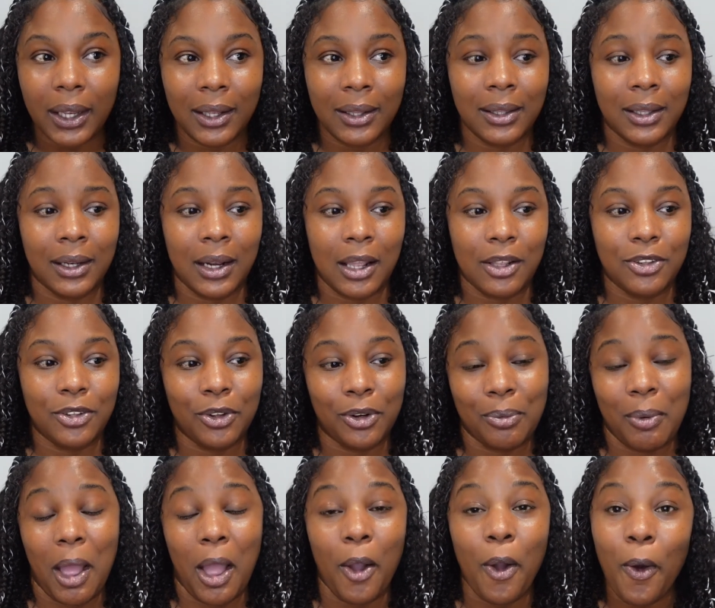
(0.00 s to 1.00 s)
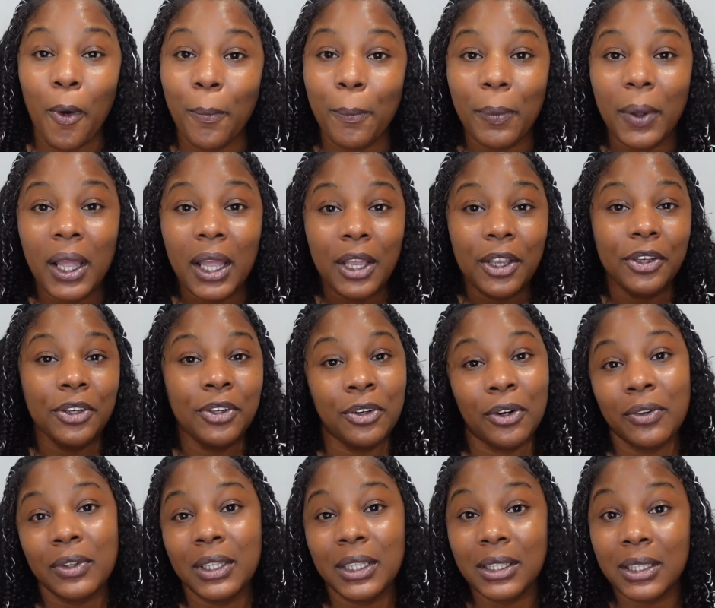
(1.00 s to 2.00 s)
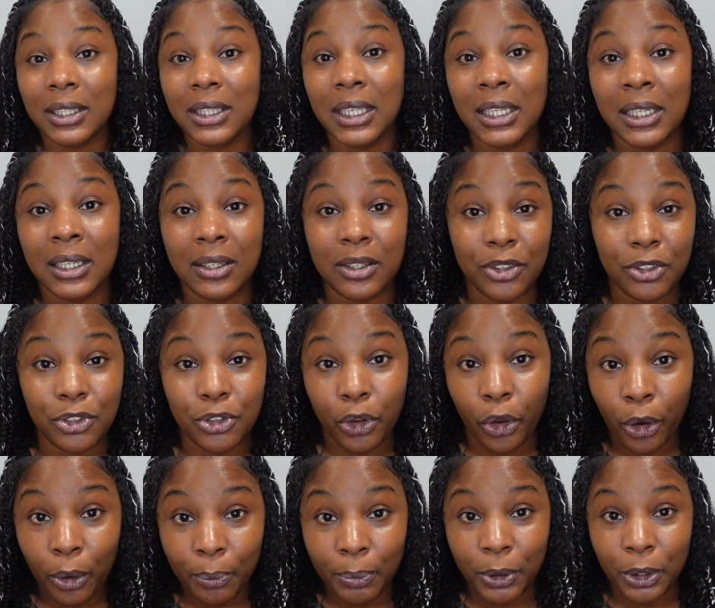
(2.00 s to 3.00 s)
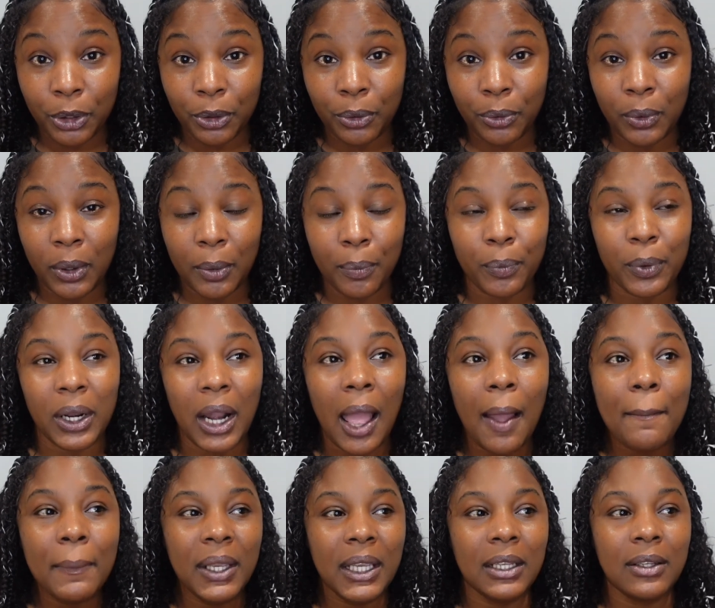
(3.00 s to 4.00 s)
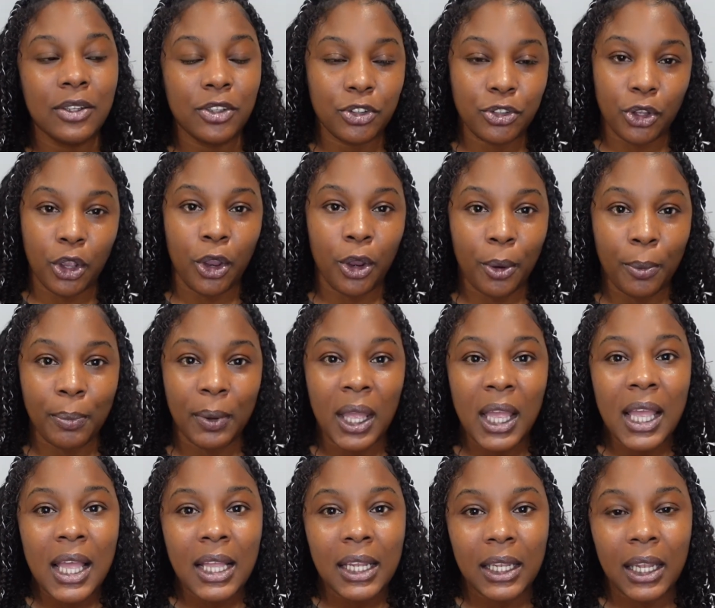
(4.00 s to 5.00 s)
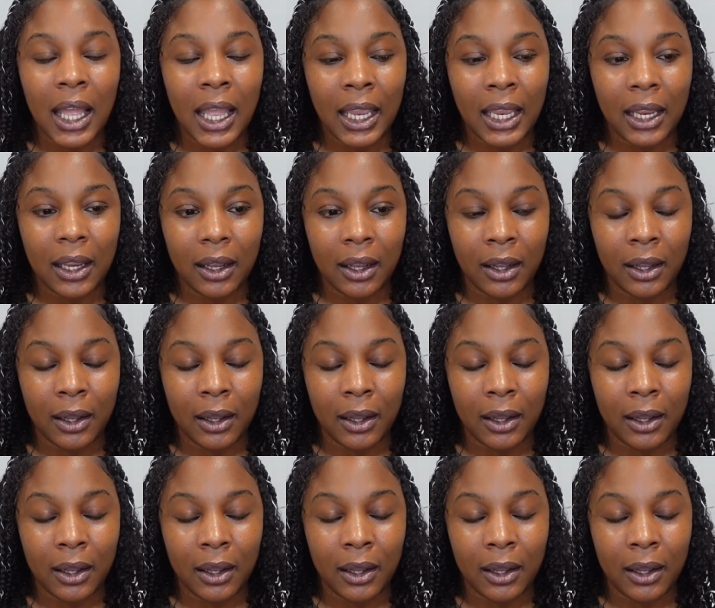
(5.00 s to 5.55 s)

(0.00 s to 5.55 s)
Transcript: And then I told him, I hope, you know, this didn't disturb you. And when I mean disturb, like,